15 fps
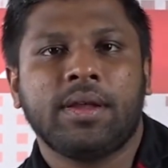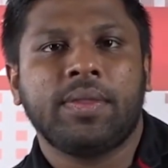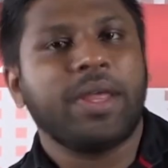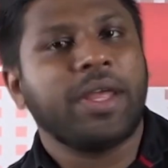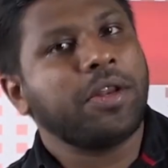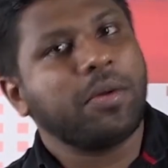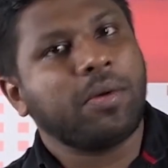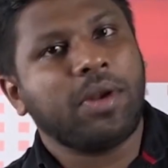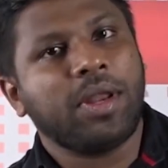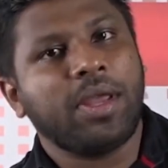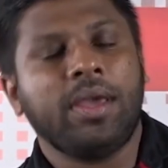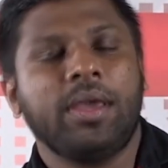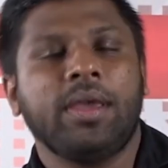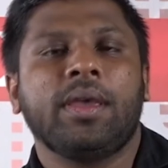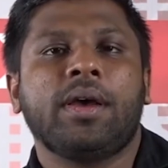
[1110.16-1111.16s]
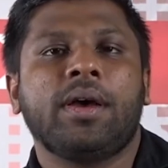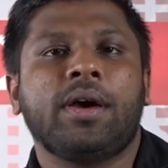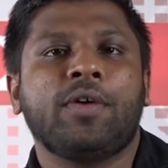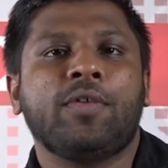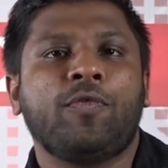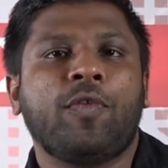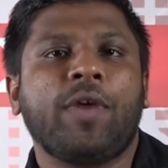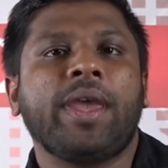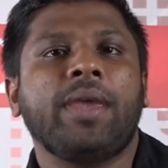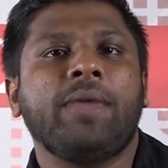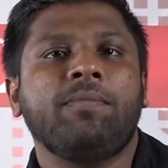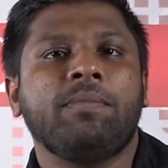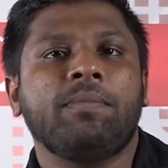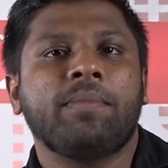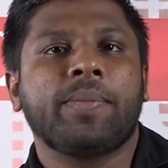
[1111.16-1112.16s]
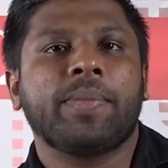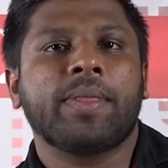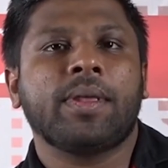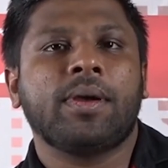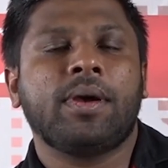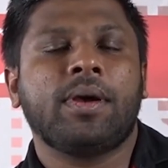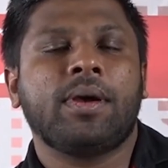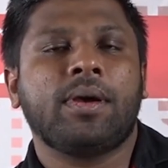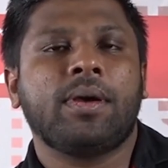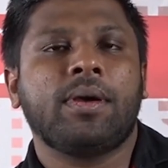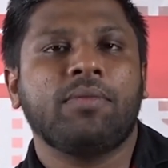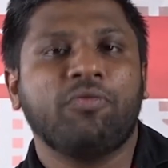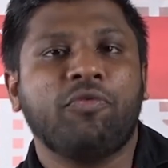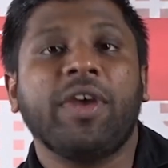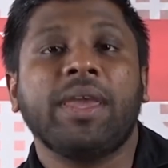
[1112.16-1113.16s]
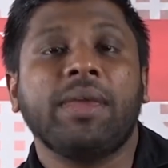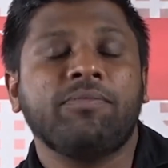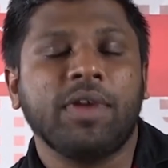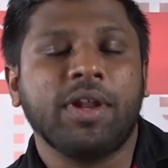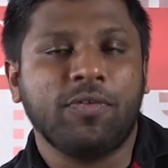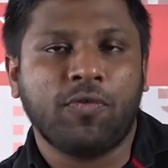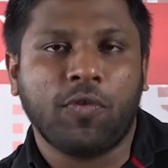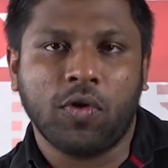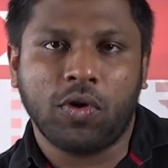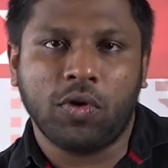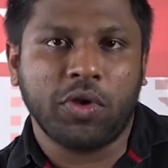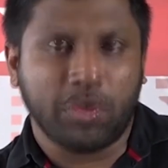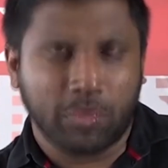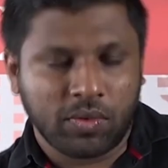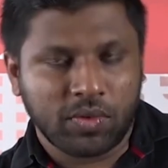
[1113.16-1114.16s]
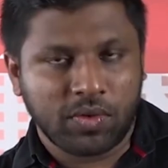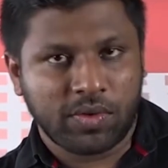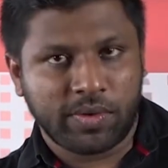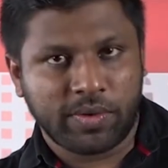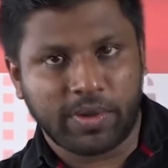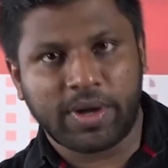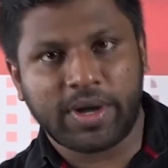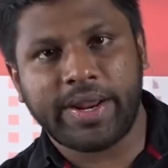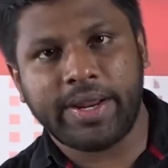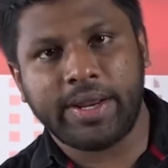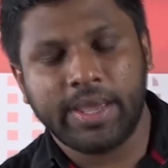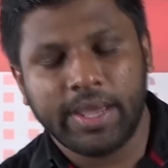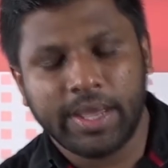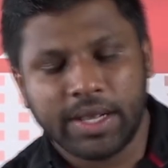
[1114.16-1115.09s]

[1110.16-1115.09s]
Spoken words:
Then only a fame will follow you. All right.